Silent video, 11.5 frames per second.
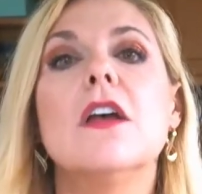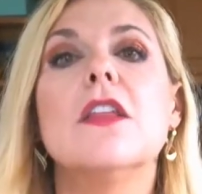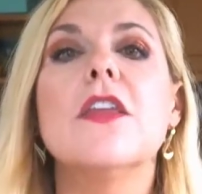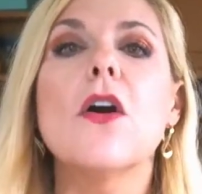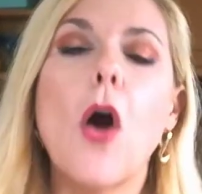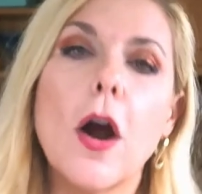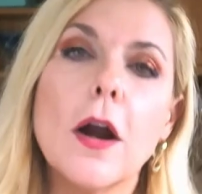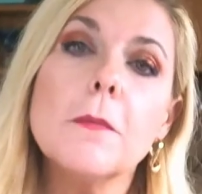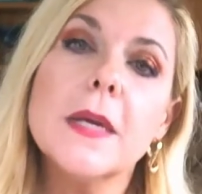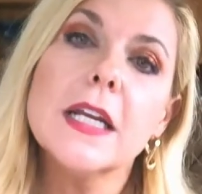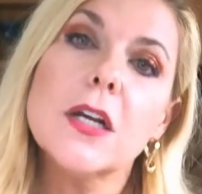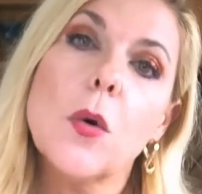There aren't
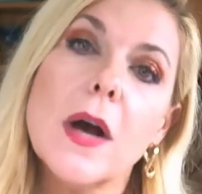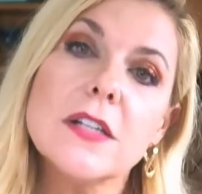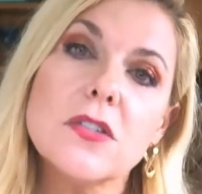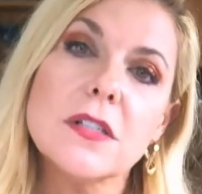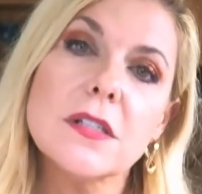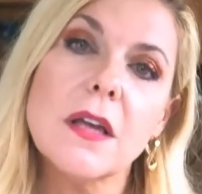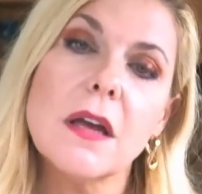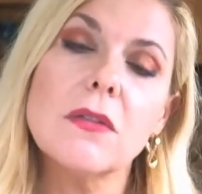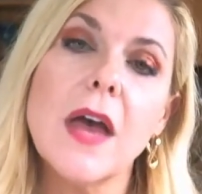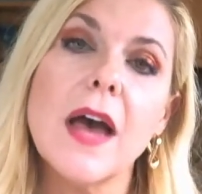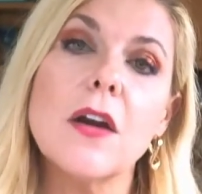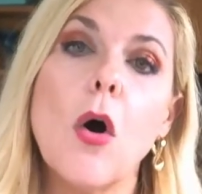many questions like
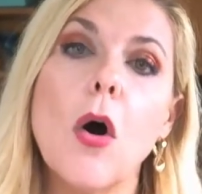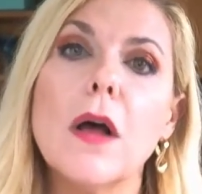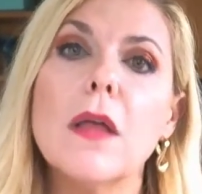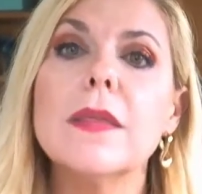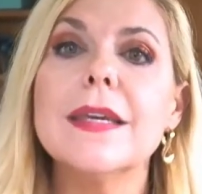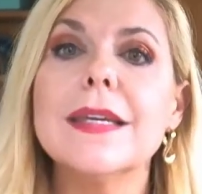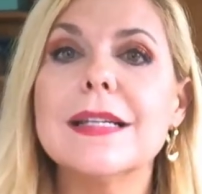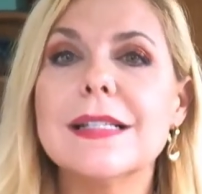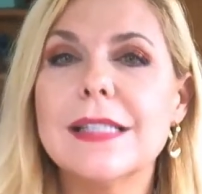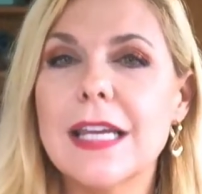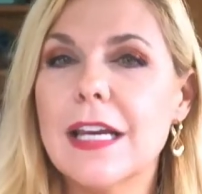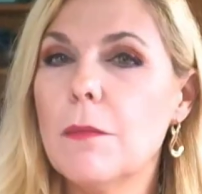that on the
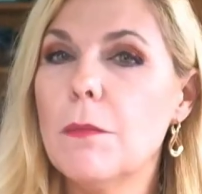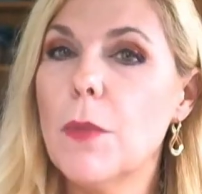exam.